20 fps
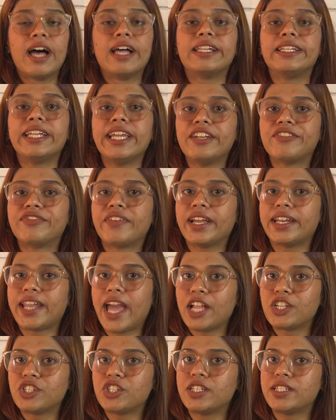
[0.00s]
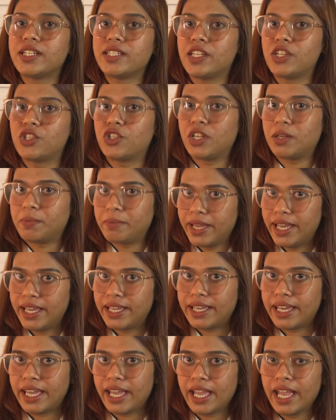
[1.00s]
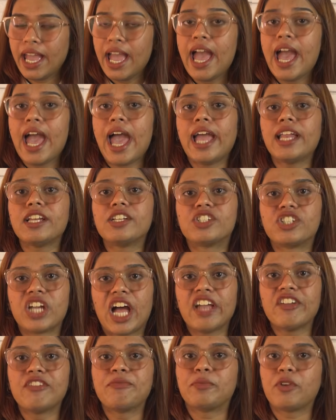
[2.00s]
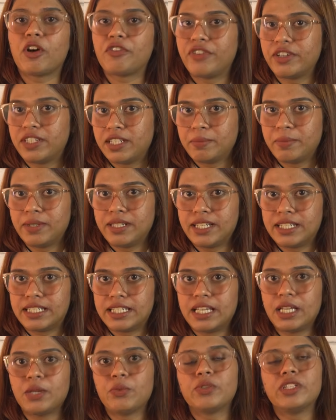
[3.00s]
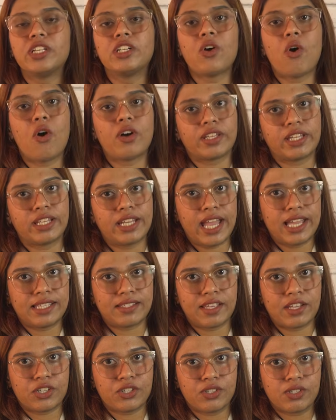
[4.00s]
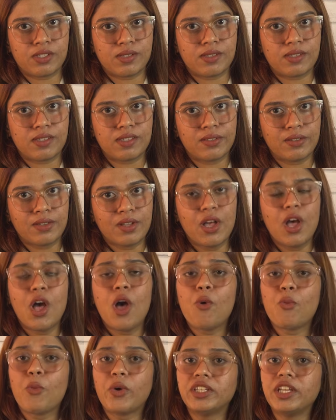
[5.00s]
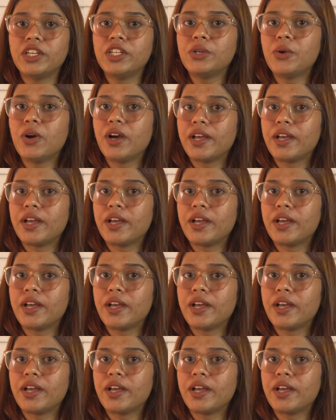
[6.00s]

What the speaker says: lead financial decision-making, and drive profitability within organizations. Whether you